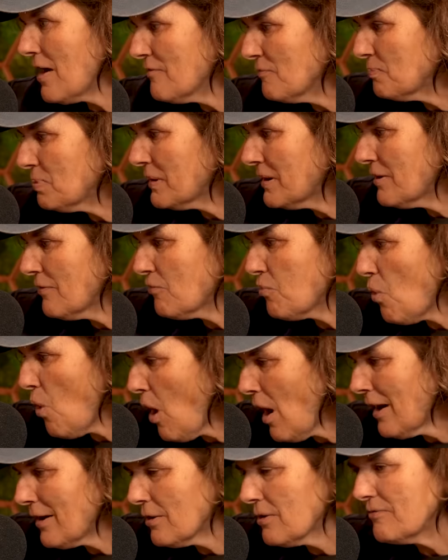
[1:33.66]
I have plenty of
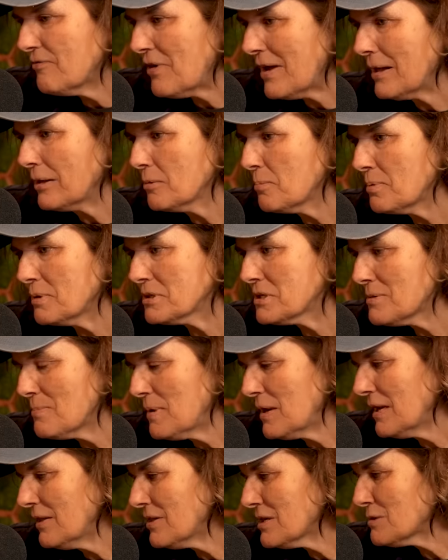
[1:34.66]
water available to
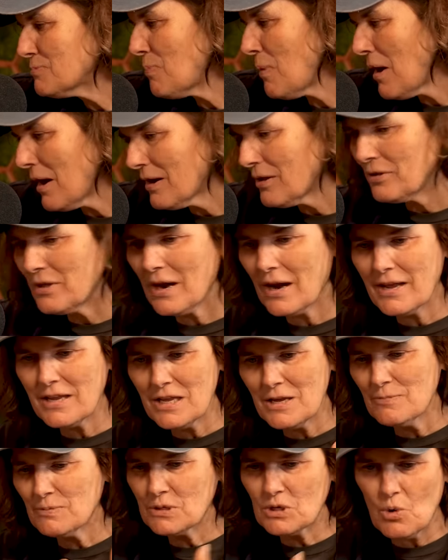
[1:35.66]
me in this bottle that I
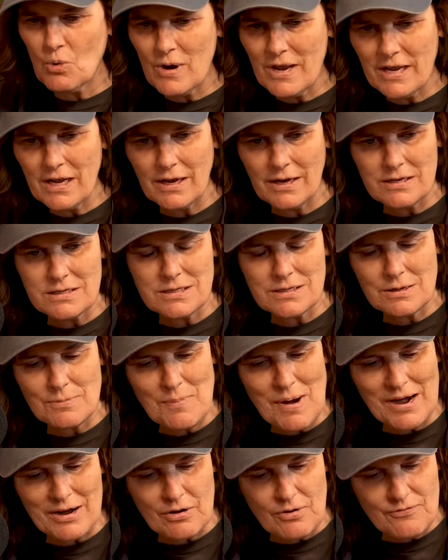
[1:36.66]
keep squeaking into the
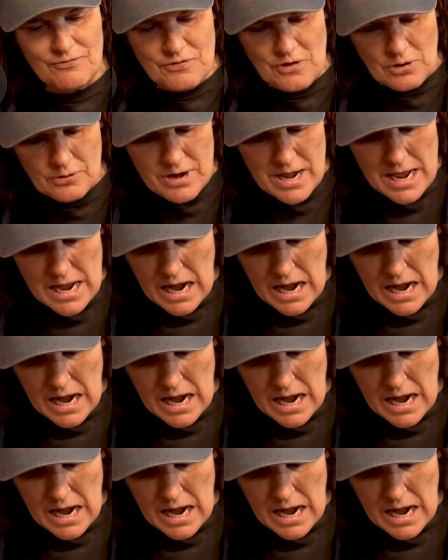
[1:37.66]
microphone.